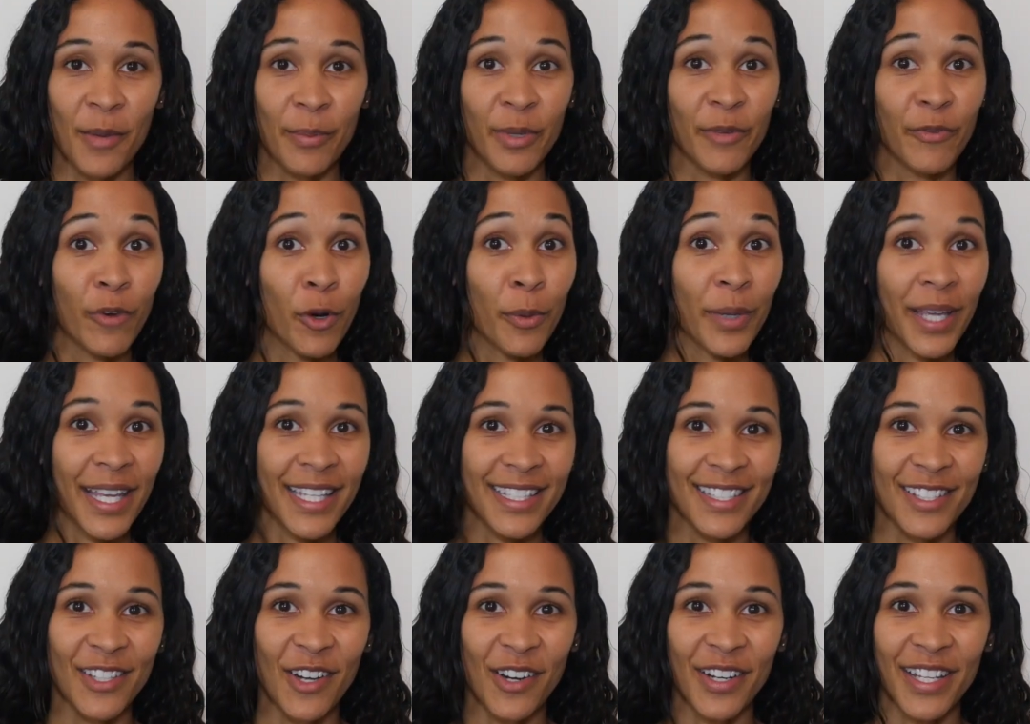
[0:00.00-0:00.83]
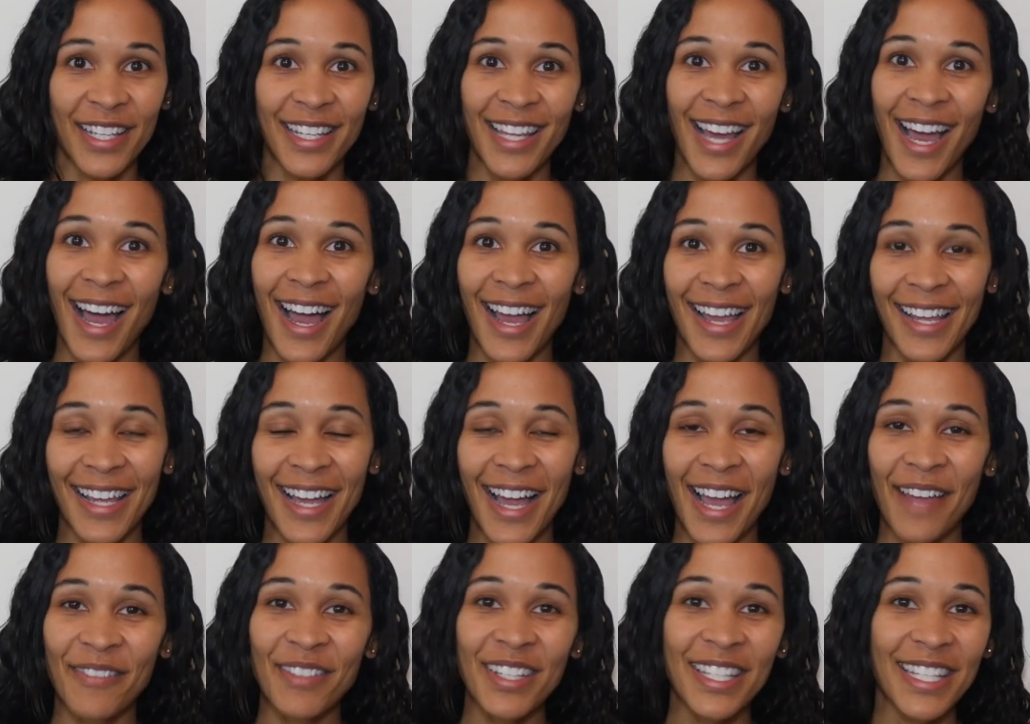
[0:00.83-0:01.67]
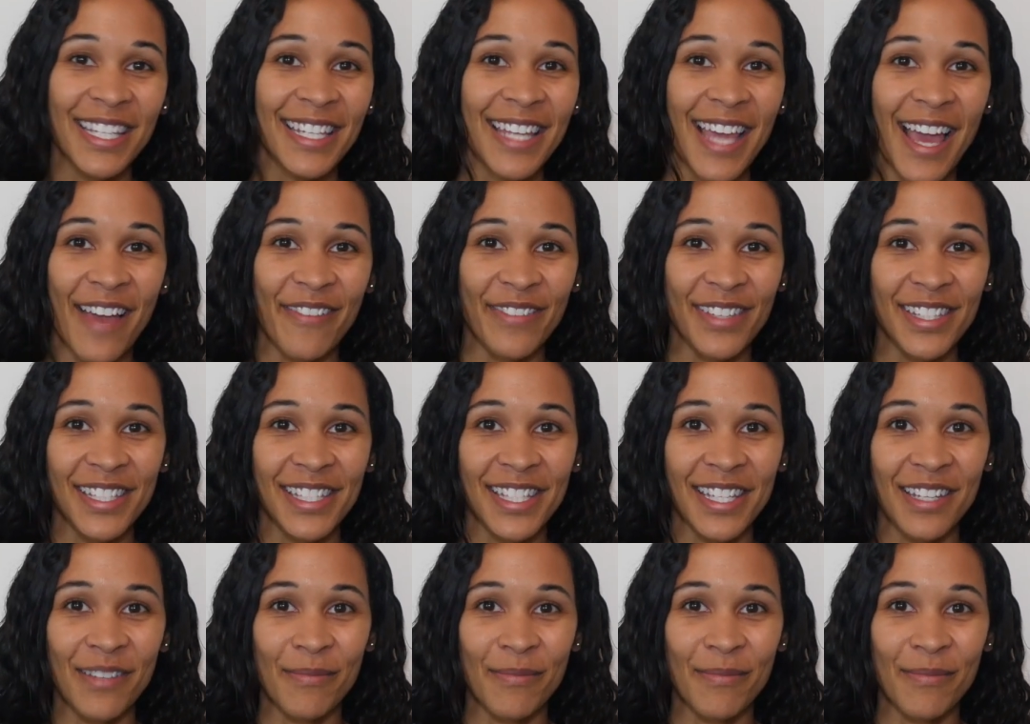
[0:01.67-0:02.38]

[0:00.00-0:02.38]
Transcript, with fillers: Before we get started, hi, I'm Nadine Evans,